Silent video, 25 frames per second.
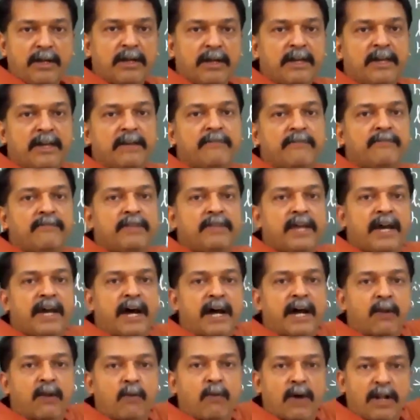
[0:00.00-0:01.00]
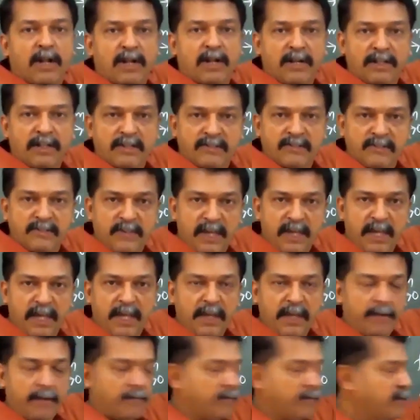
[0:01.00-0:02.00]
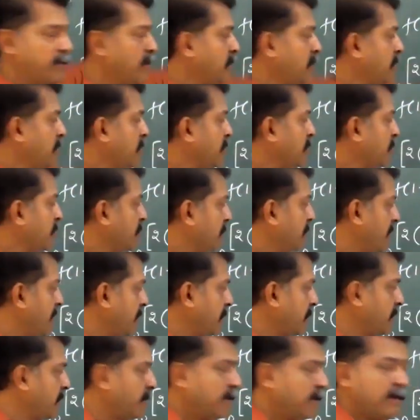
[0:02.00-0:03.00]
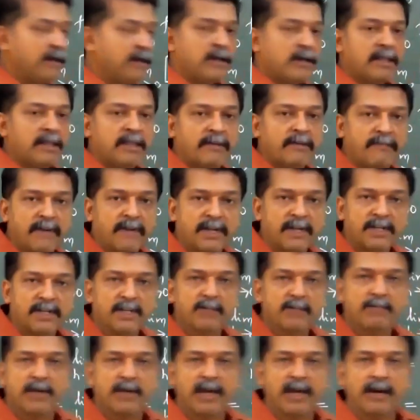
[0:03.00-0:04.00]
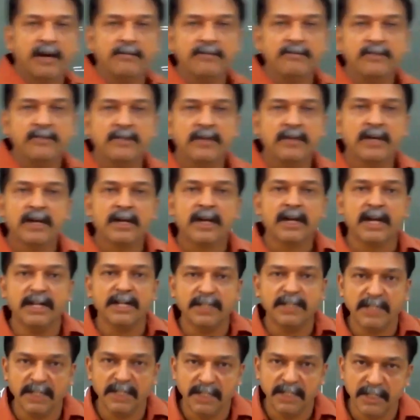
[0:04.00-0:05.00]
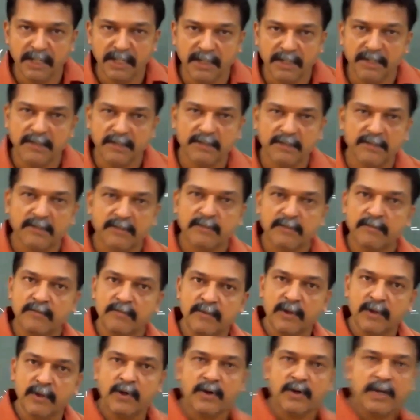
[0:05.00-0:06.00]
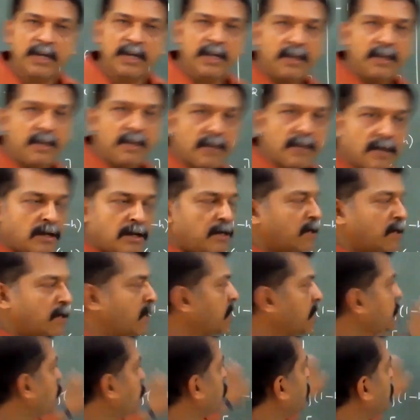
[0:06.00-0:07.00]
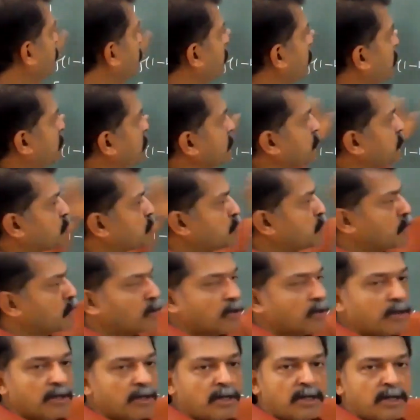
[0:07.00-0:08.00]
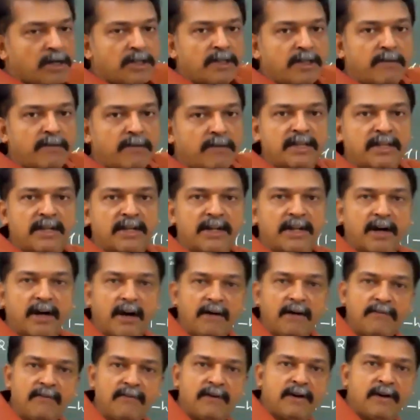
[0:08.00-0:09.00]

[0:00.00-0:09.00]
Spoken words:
if they are one and the same, then the function becomes continuous. Okay? I hope you understood the method of